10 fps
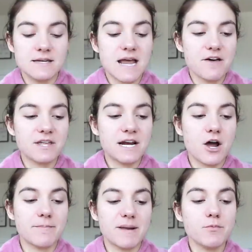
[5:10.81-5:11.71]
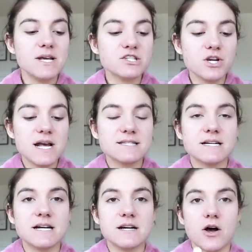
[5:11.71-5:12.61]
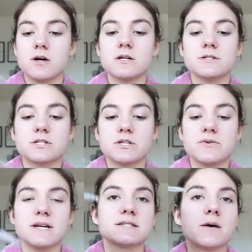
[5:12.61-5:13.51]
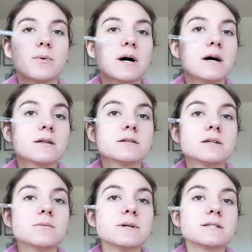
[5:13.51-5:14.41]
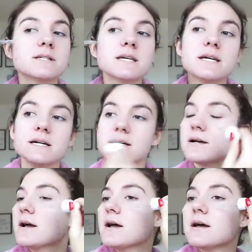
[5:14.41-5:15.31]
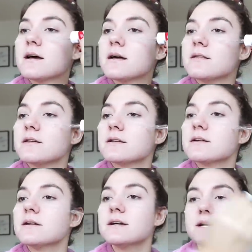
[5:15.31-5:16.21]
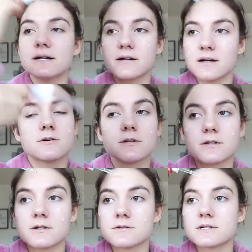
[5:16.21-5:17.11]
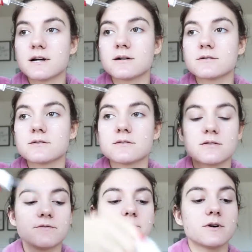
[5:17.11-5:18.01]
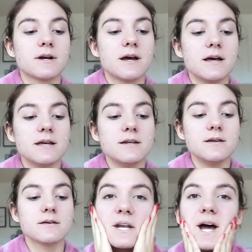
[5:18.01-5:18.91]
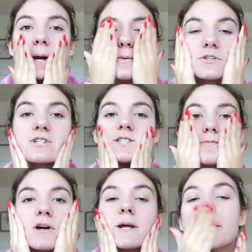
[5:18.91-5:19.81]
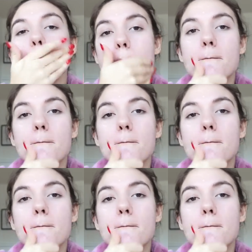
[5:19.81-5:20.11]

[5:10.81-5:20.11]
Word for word: Now that I got my moisturizer, all I'll do is I'll put a little bit here and then here, a little down the forehead, and I will just spread it